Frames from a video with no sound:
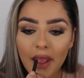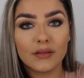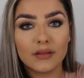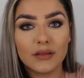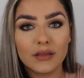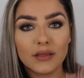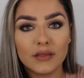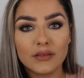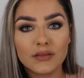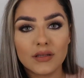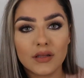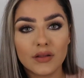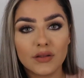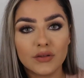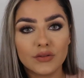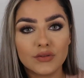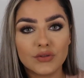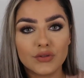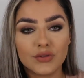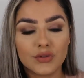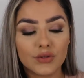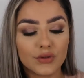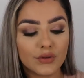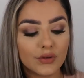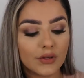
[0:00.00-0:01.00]
These are the
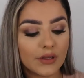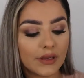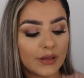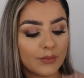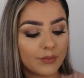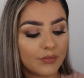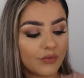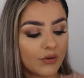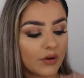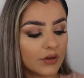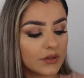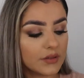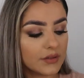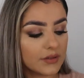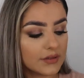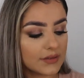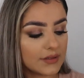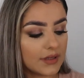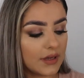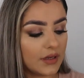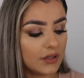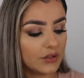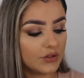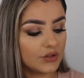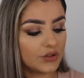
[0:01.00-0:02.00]
two lip products
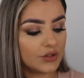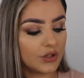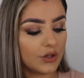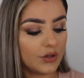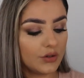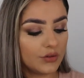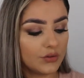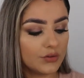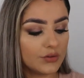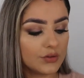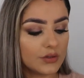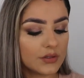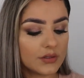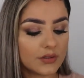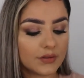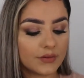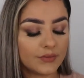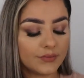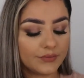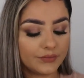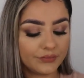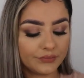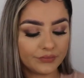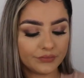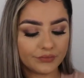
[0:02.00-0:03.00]
that I chose.
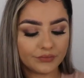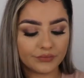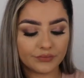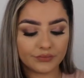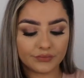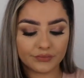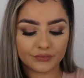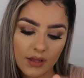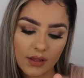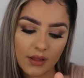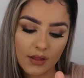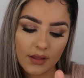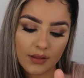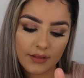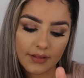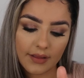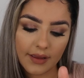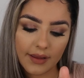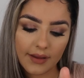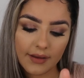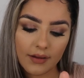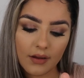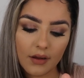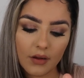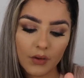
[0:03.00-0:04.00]

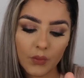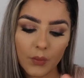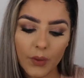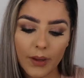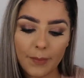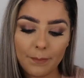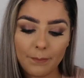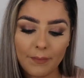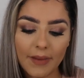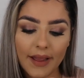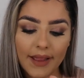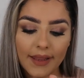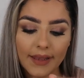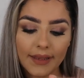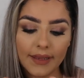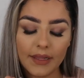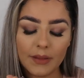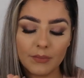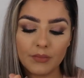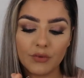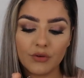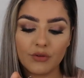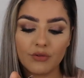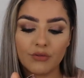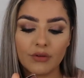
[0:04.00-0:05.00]
Their Longwear matte
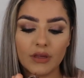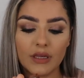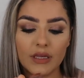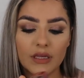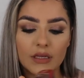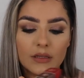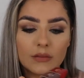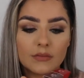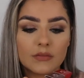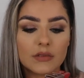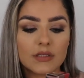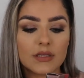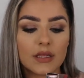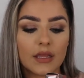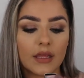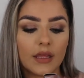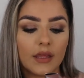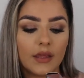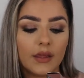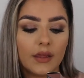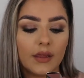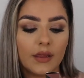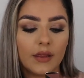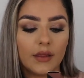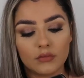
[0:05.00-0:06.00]
lip creams
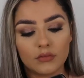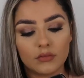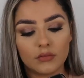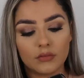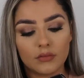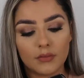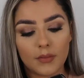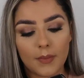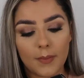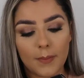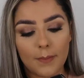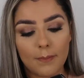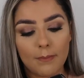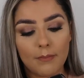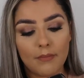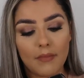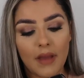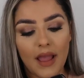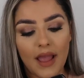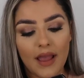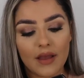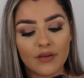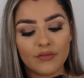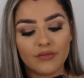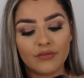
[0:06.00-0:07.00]
is
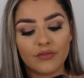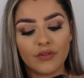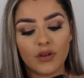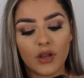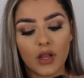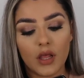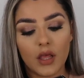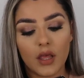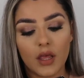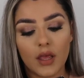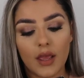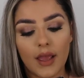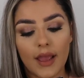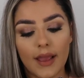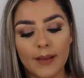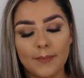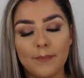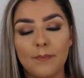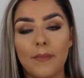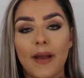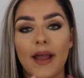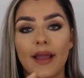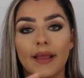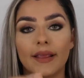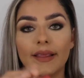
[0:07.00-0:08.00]
Matte FLIRT
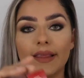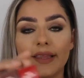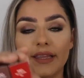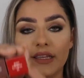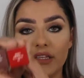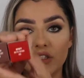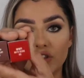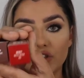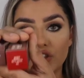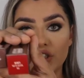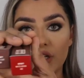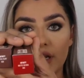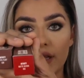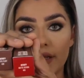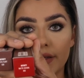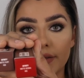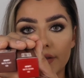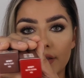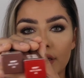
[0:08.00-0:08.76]
and Matte Geisha.